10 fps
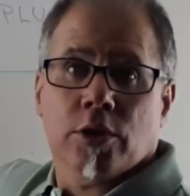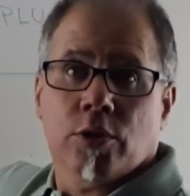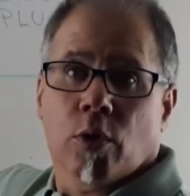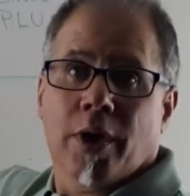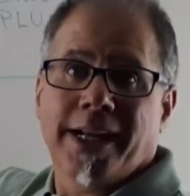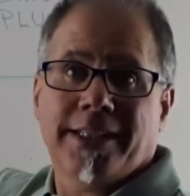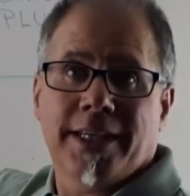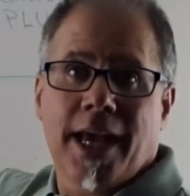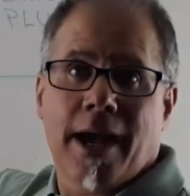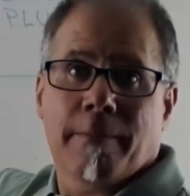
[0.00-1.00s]
your
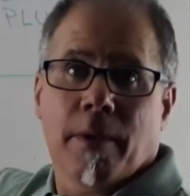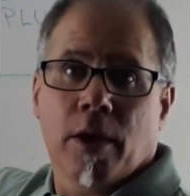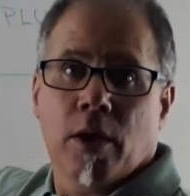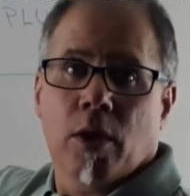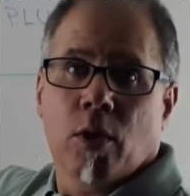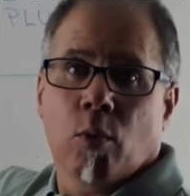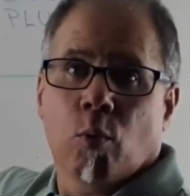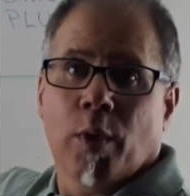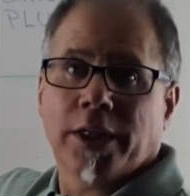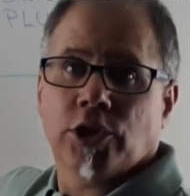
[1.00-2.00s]
ATM
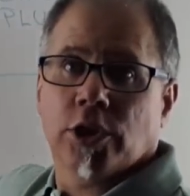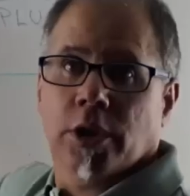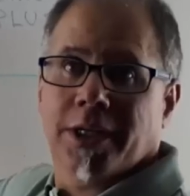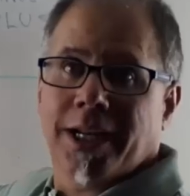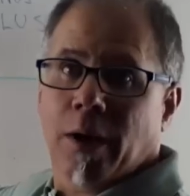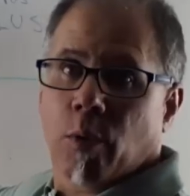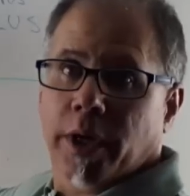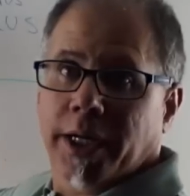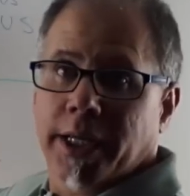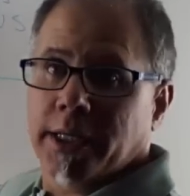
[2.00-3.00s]
which network it